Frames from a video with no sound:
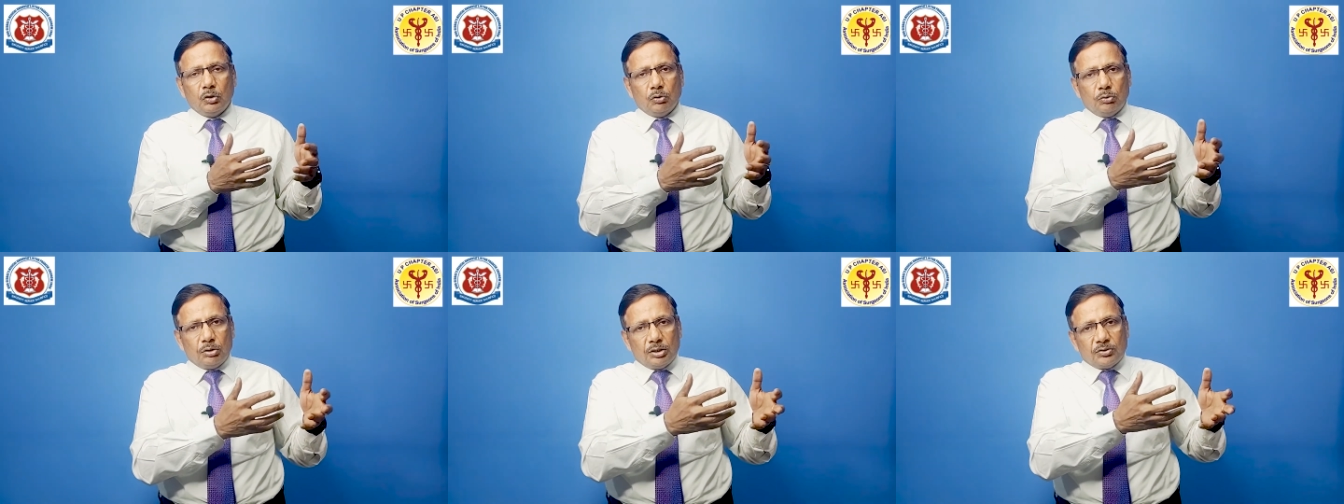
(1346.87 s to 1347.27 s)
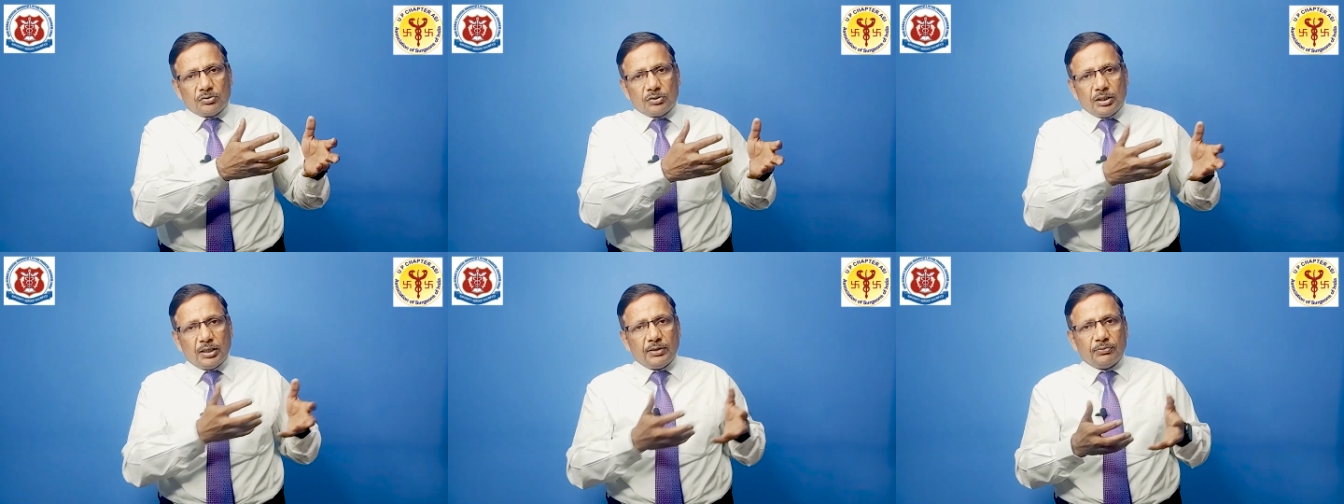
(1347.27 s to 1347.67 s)
who
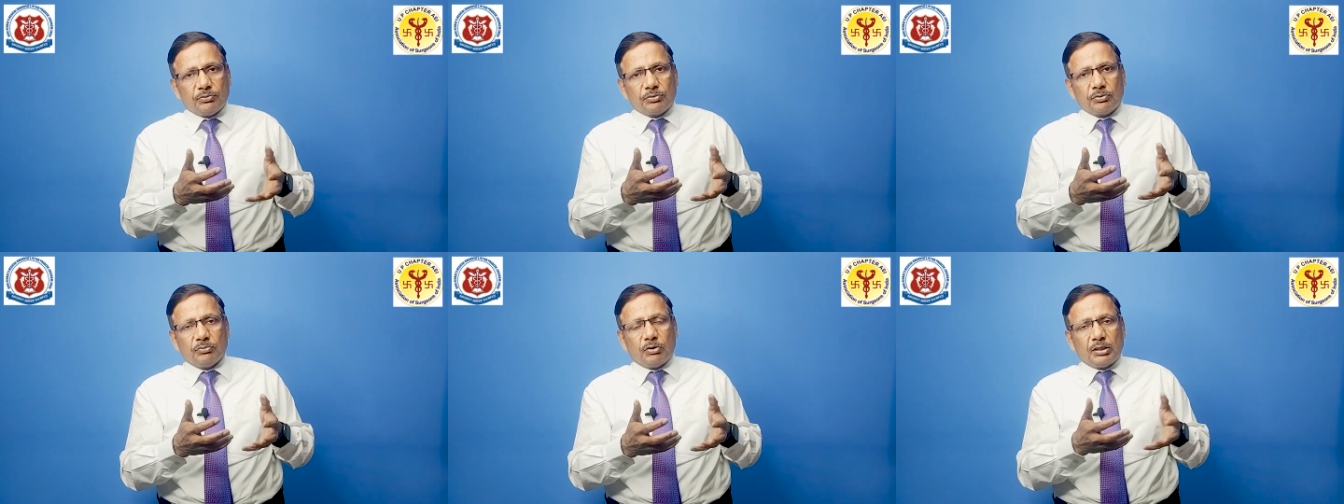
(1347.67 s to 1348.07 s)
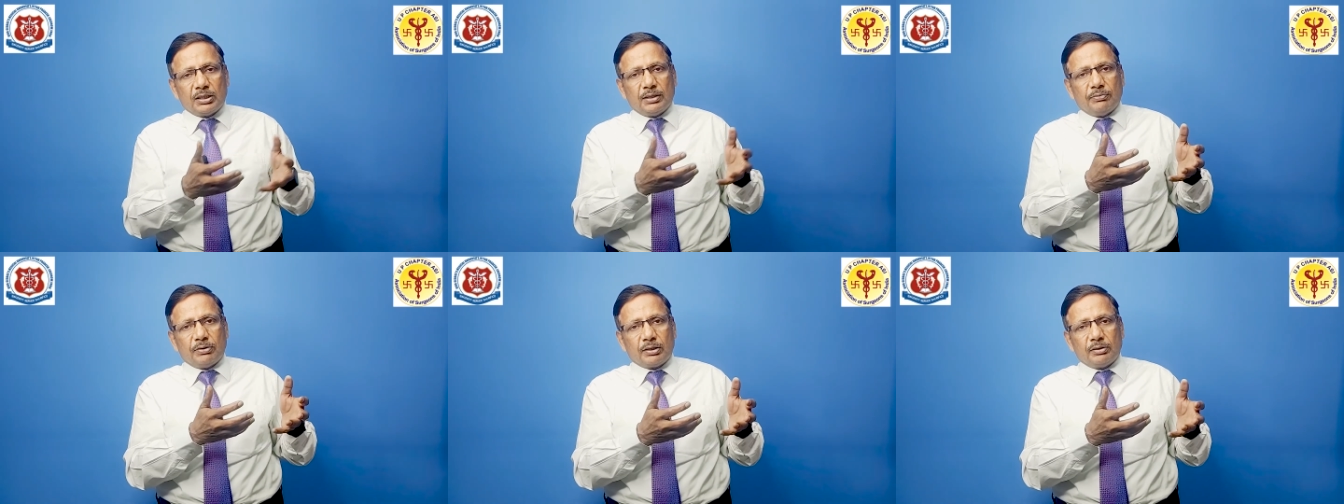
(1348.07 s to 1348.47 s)
receives
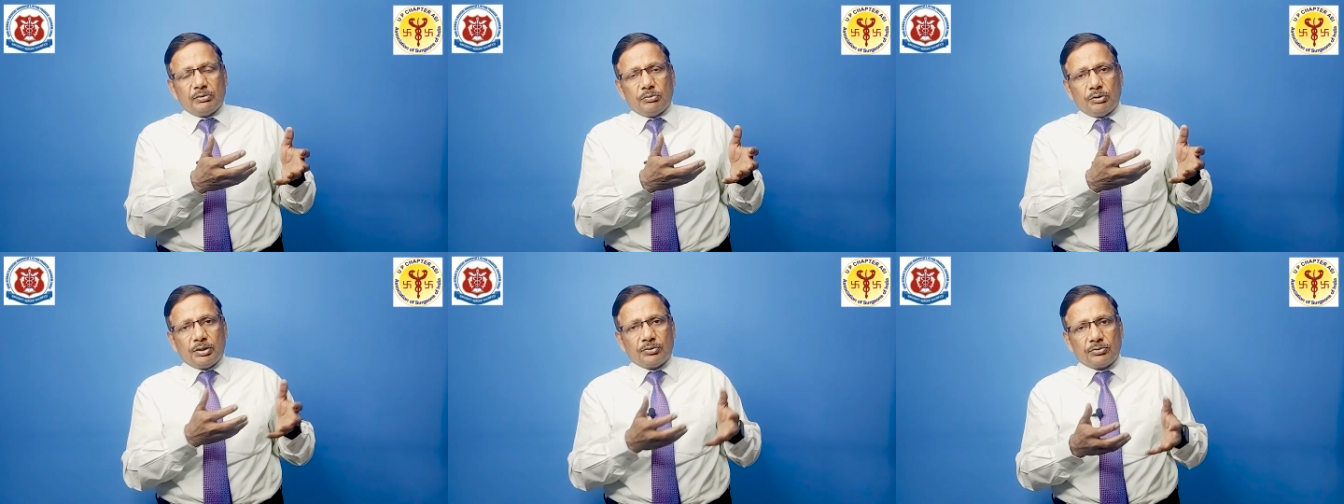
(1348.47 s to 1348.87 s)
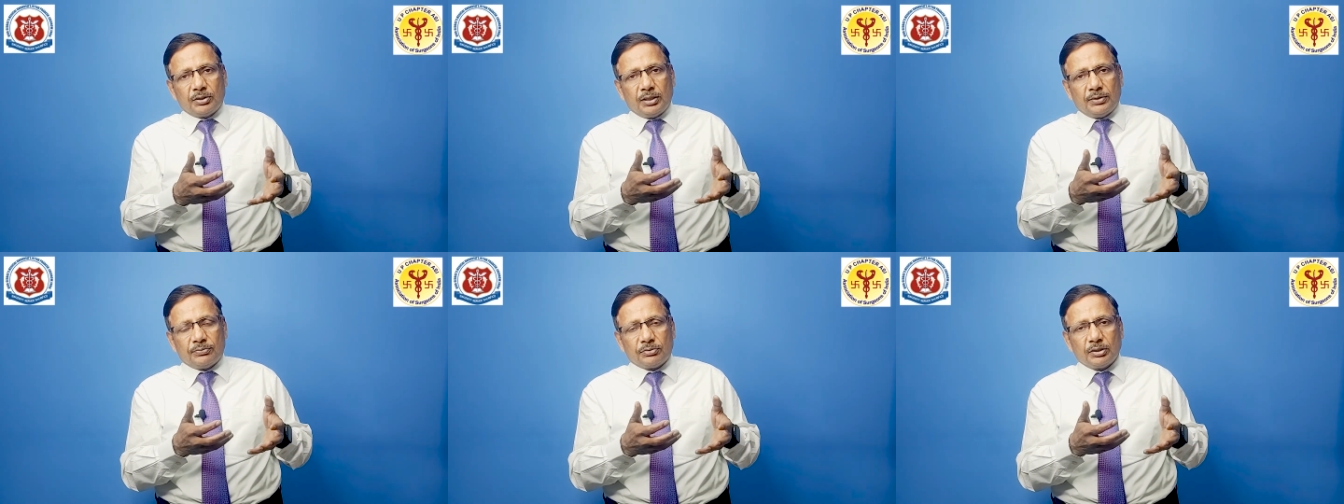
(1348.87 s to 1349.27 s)
whatever who
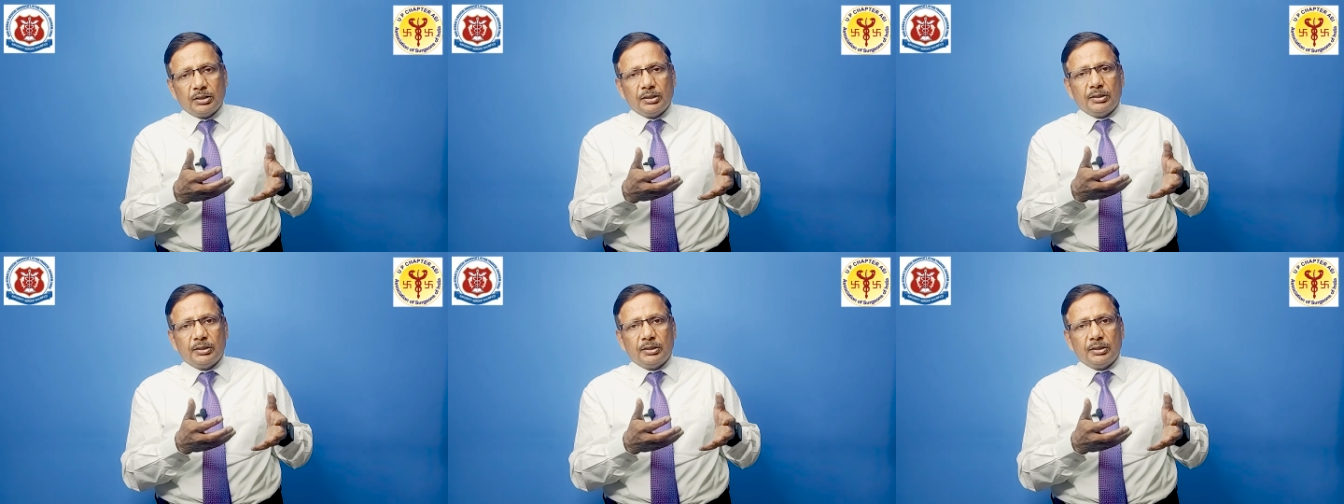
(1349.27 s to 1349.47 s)
receives,